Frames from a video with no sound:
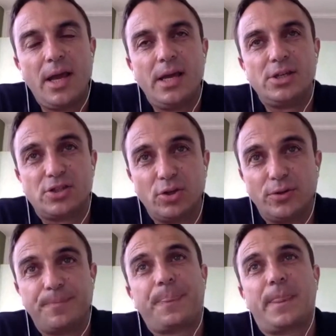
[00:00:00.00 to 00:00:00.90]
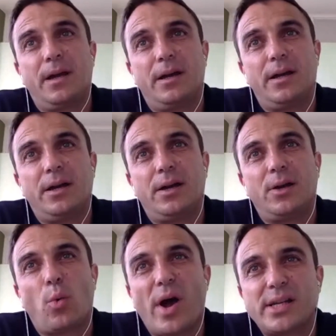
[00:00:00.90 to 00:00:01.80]
So
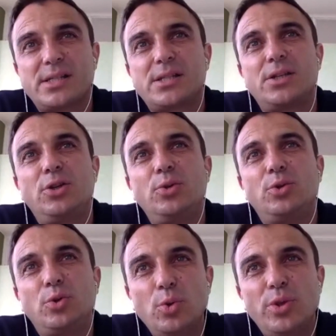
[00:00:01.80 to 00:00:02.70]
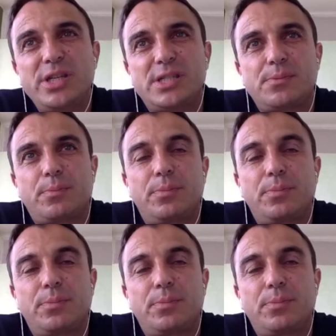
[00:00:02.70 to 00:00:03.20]
once you do this